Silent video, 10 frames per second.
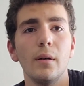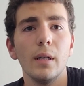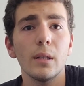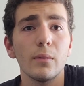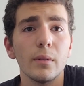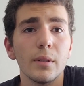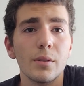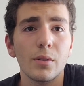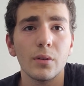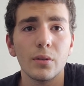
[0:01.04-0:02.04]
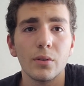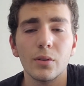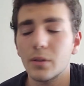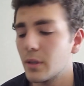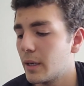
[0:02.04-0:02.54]
Hello everyone, this is Tunch,
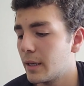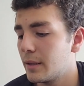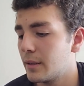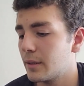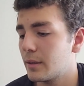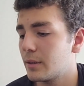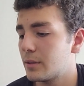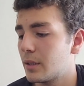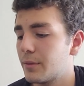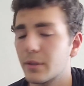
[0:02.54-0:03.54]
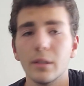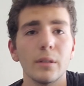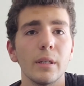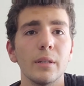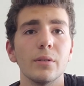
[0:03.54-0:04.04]
and today we're going to
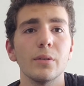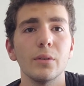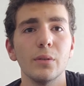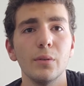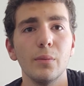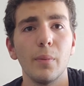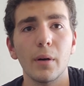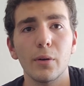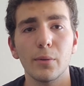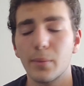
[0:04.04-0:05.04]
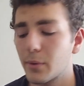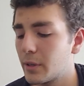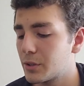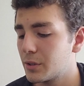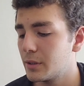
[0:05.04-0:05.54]
look into barcode
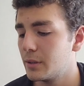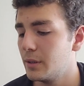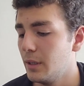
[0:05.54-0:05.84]
progression,